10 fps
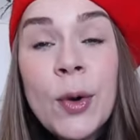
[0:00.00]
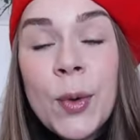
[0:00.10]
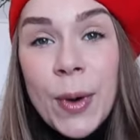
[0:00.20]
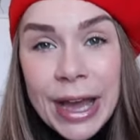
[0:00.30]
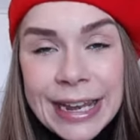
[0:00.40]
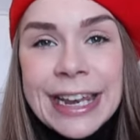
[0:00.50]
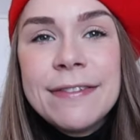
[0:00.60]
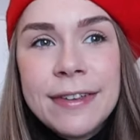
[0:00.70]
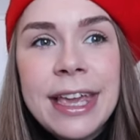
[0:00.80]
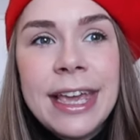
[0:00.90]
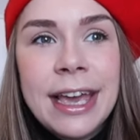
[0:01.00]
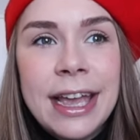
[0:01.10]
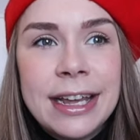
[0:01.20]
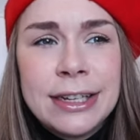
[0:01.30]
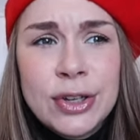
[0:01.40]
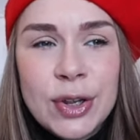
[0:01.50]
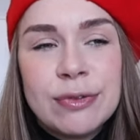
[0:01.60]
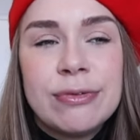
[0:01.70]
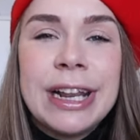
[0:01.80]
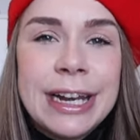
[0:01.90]
or I live here and I
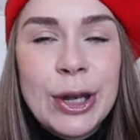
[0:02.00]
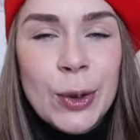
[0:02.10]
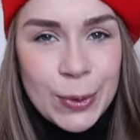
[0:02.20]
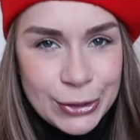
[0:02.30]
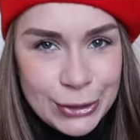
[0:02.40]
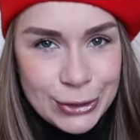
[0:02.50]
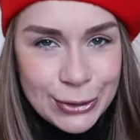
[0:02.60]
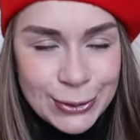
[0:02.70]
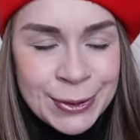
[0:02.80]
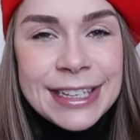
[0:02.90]
don't really know what to do.